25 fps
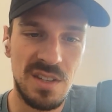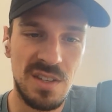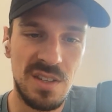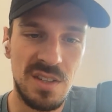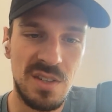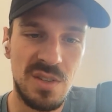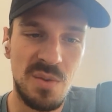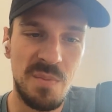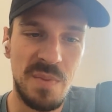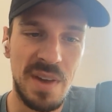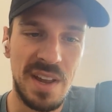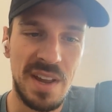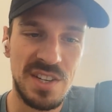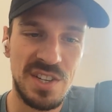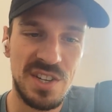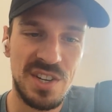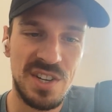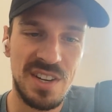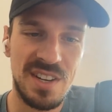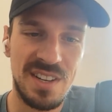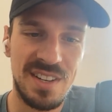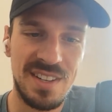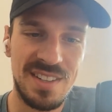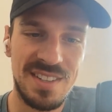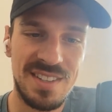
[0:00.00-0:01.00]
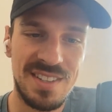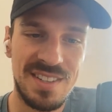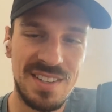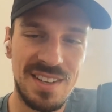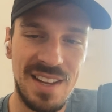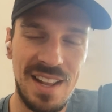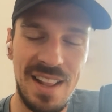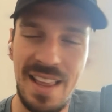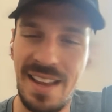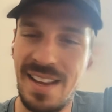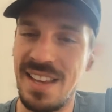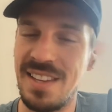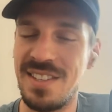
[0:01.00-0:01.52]
you mentioned,
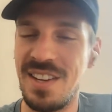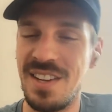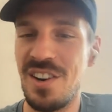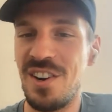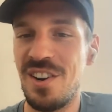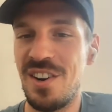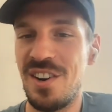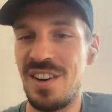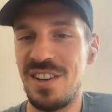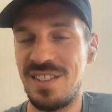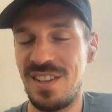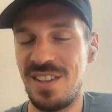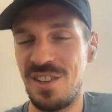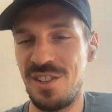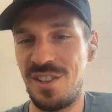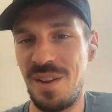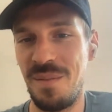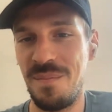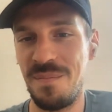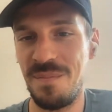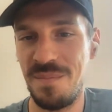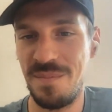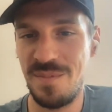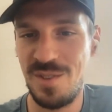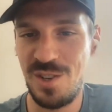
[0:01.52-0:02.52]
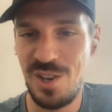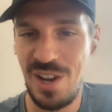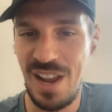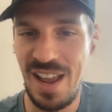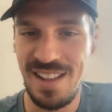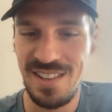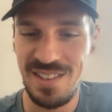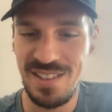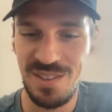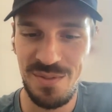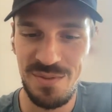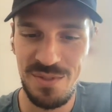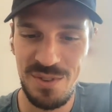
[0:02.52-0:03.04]
like, is there some
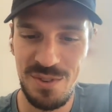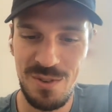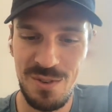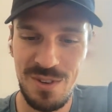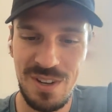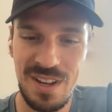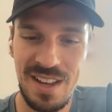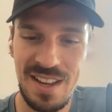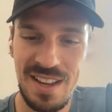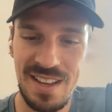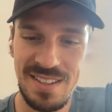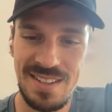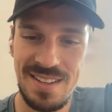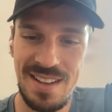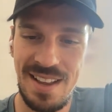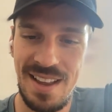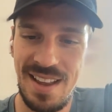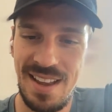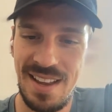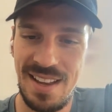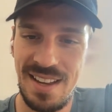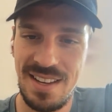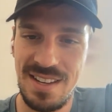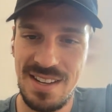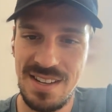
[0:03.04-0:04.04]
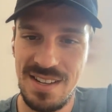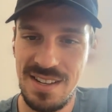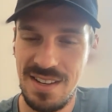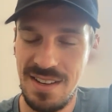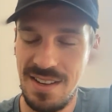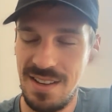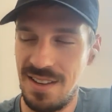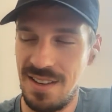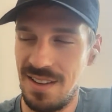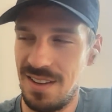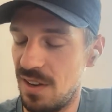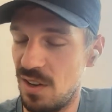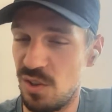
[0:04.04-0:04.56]
chance of you guys like
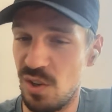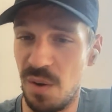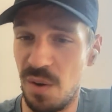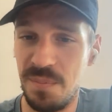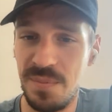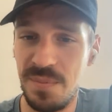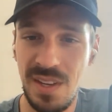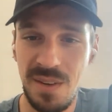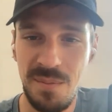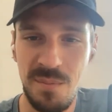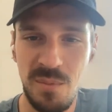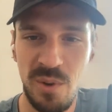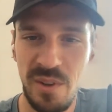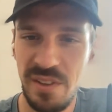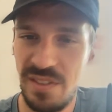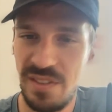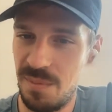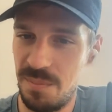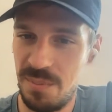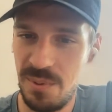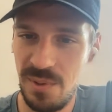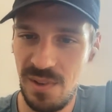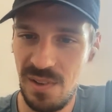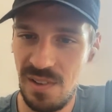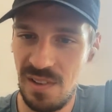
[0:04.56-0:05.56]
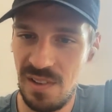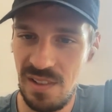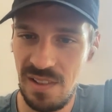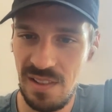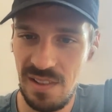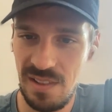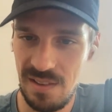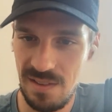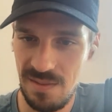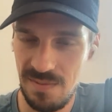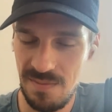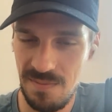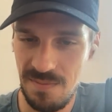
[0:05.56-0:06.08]
adopting
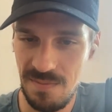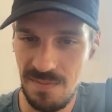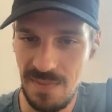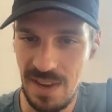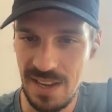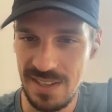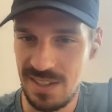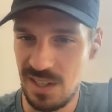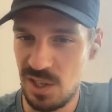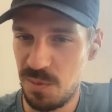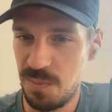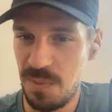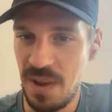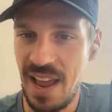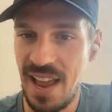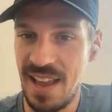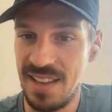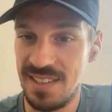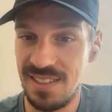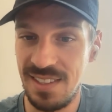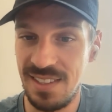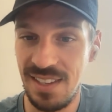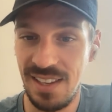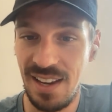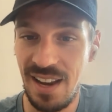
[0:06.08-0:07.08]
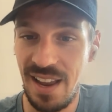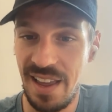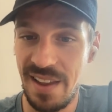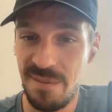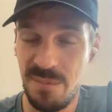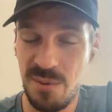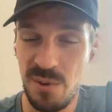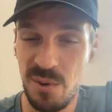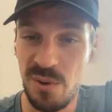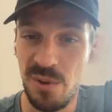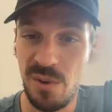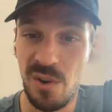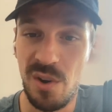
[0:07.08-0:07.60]
multiple message passing like
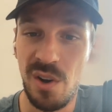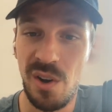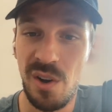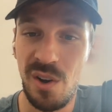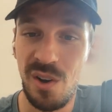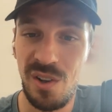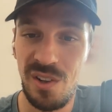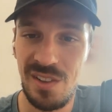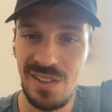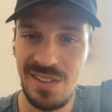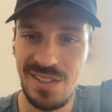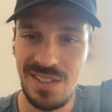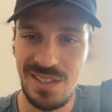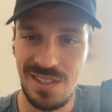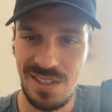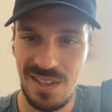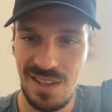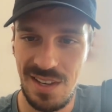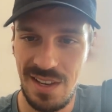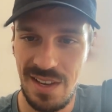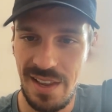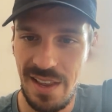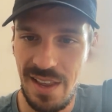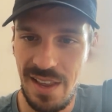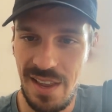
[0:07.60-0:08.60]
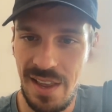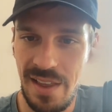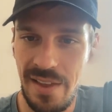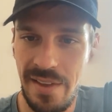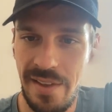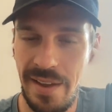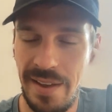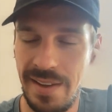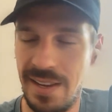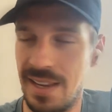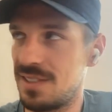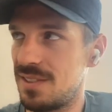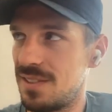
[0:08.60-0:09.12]
protocols?
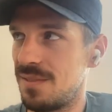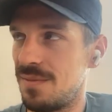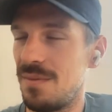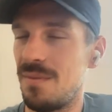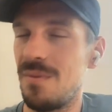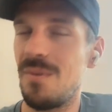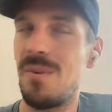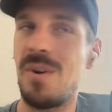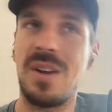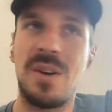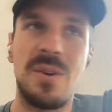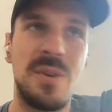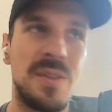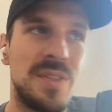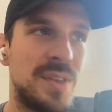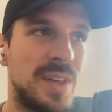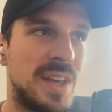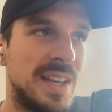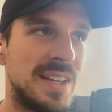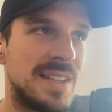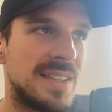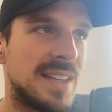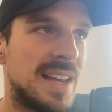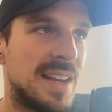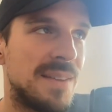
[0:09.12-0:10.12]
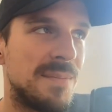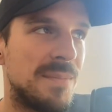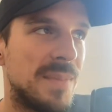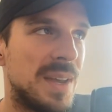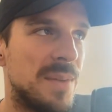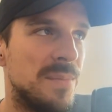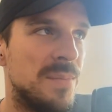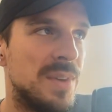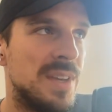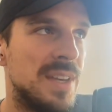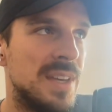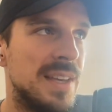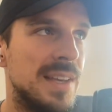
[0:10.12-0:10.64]
I guess one could think that
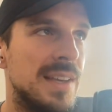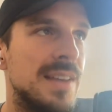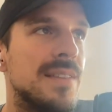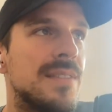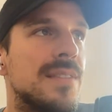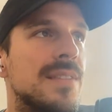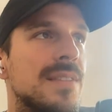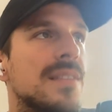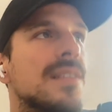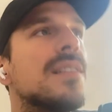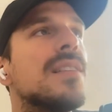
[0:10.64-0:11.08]
maybe,